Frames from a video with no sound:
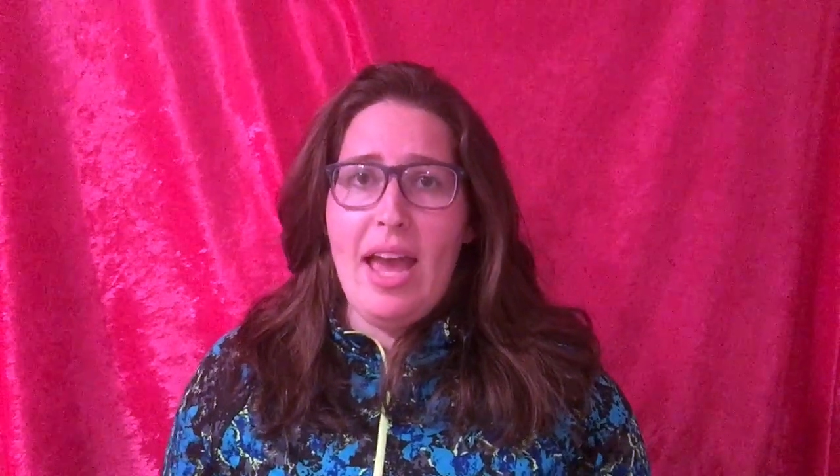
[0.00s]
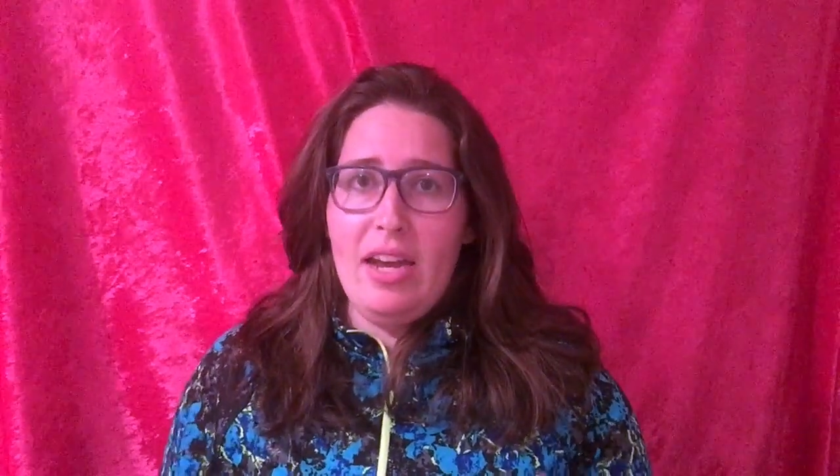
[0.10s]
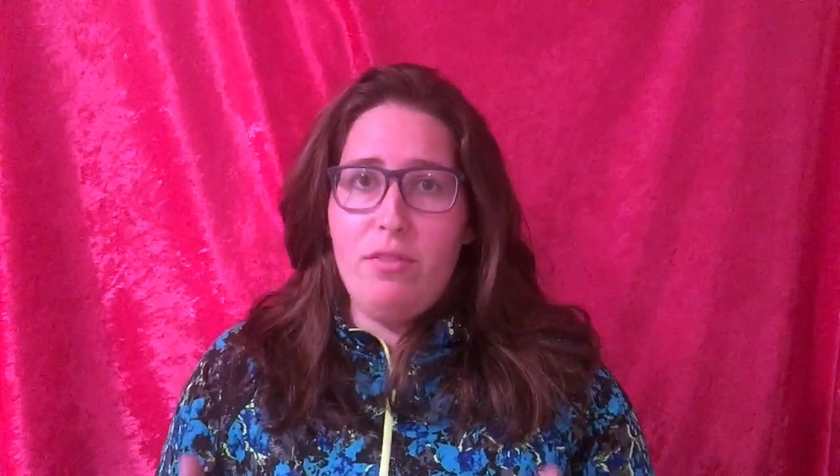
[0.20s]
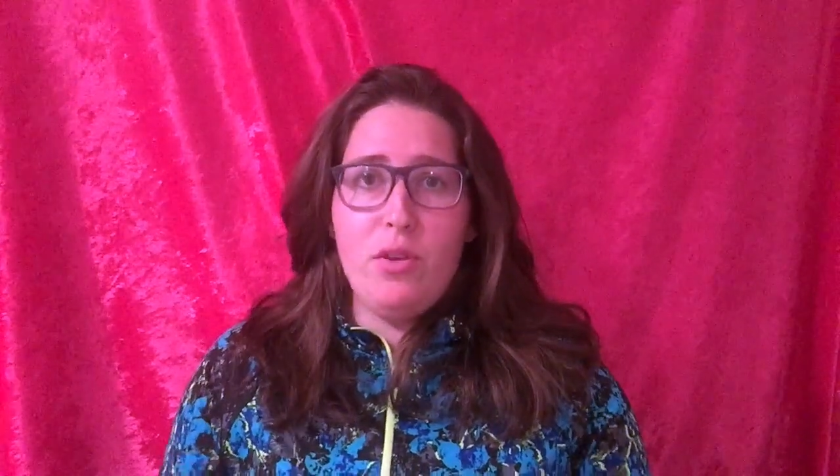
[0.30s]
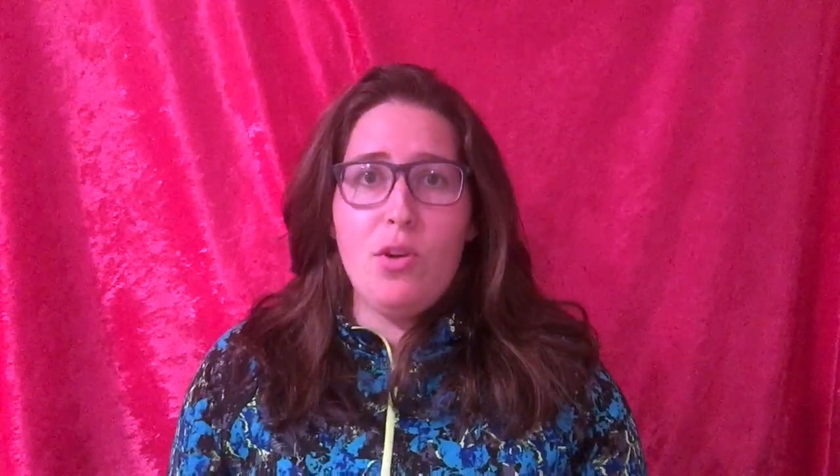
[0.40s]

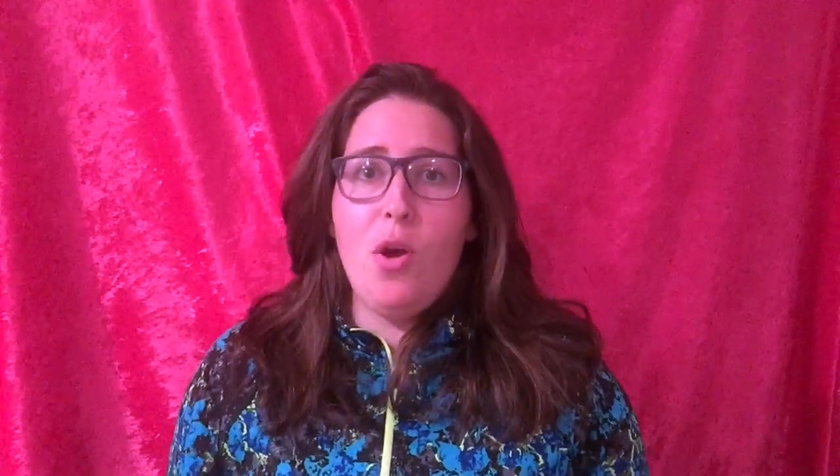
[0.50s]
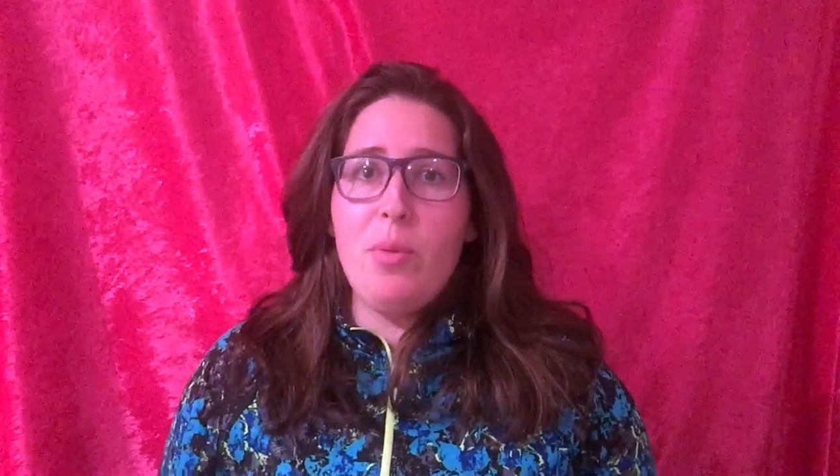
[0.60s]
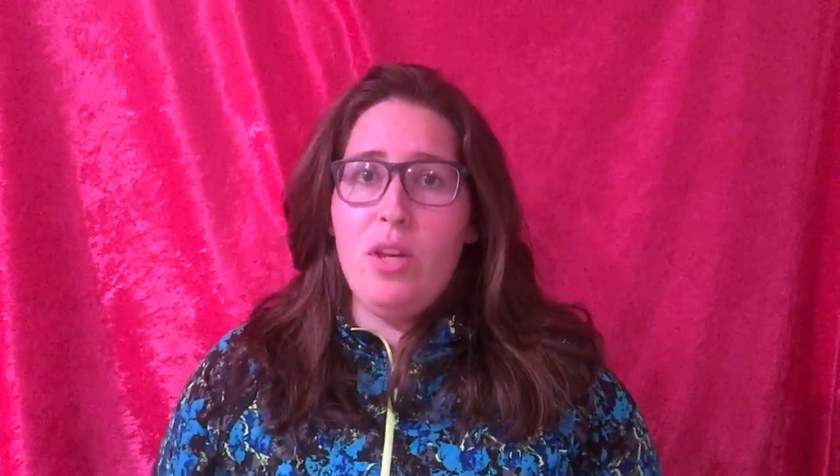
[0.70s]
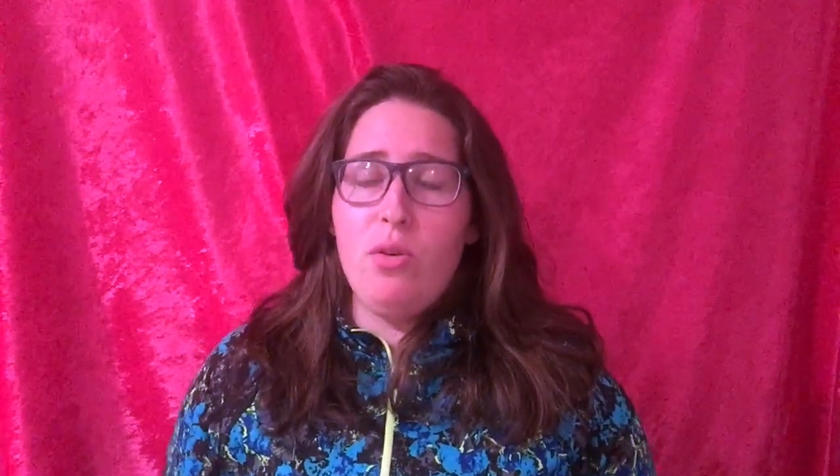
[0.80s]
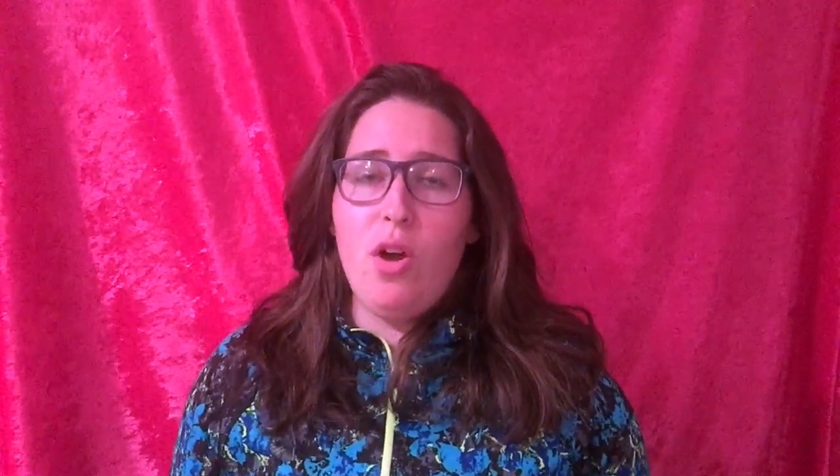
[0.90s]
and if you know
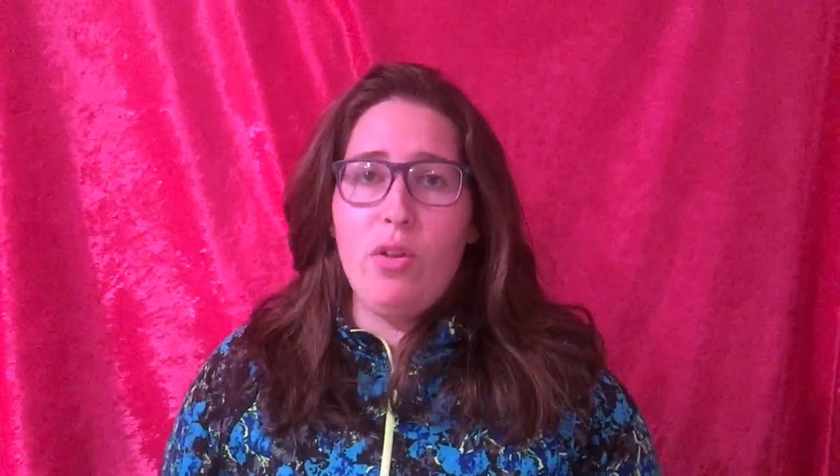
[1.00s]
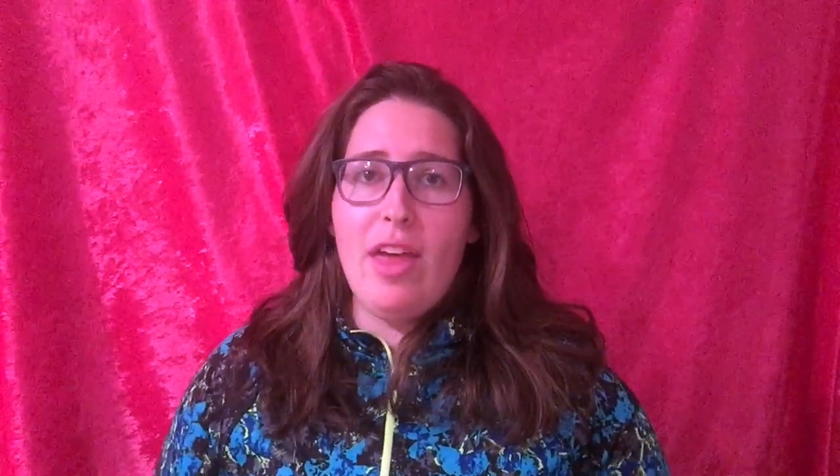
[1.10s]
me, you know